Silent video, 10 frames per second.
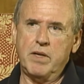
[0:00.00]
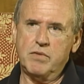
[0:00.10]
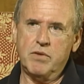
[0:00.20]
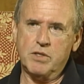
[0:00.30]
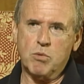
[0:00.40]

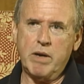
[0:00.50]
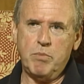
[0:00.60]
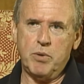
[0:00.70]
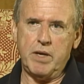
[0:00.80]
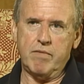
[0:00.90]
It's, it's quite
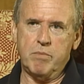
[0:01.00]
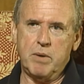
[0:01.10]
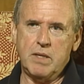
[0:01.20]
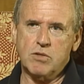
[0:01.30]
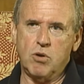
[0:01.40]
brief,
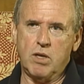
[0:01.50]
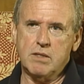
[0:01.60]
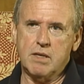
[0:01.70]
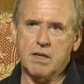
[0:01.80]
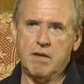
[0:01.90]
but it's
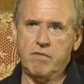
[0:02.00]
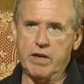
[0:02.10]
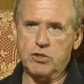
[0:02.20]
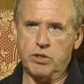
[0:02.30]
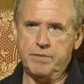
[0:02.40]
called The
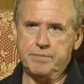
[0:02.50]
Confession.